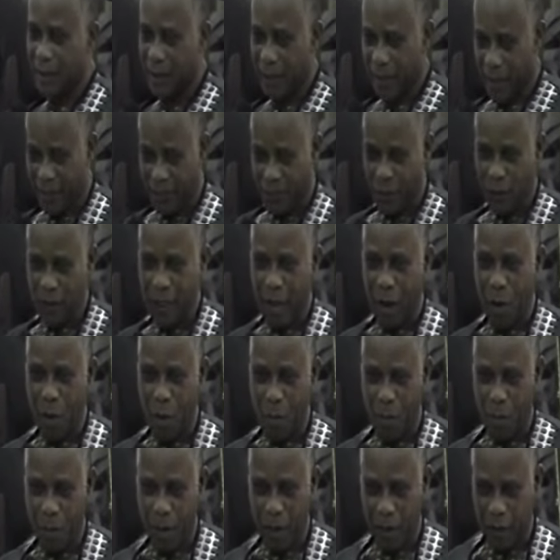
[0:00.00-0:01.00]
give us our
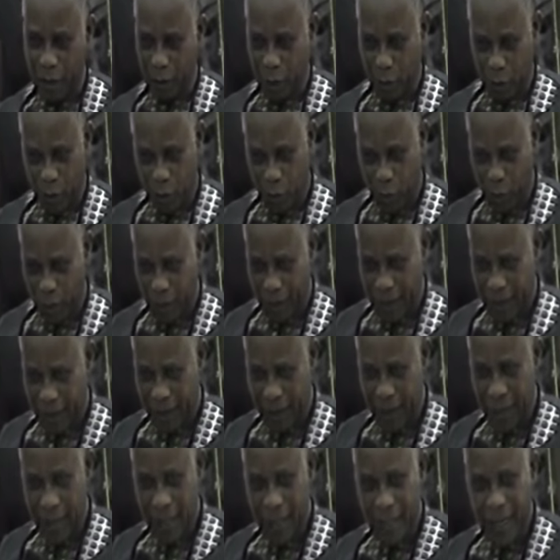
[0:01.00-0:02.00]
own money to do
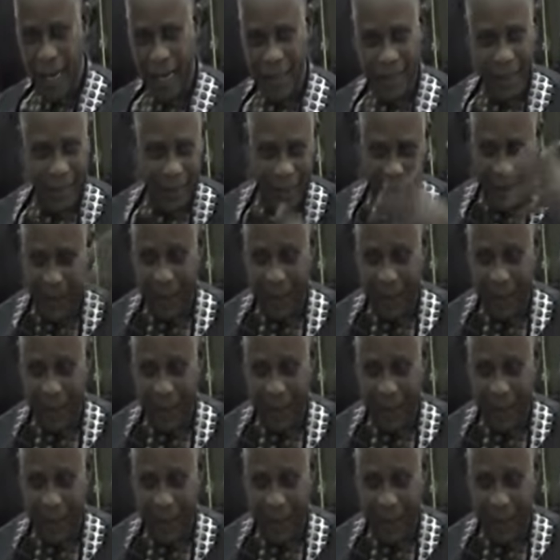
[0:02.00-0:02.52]
it. That it is